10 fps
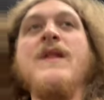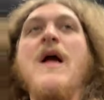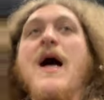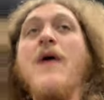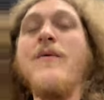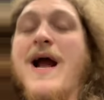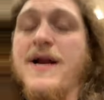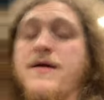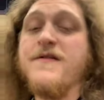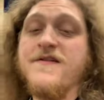Uh,
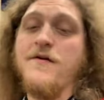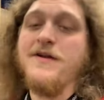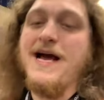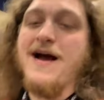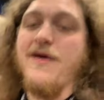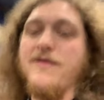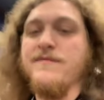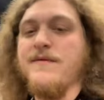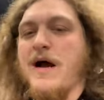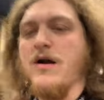Rhino sold out.
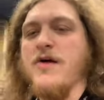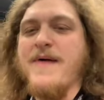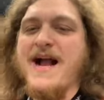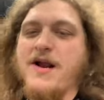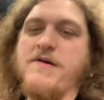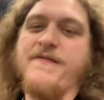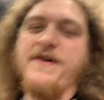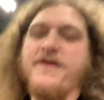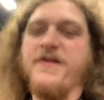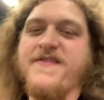I'll go back over for
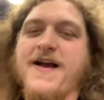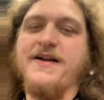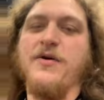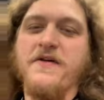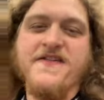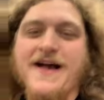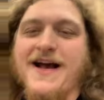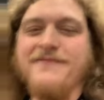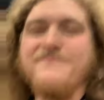you in a sec, North Side.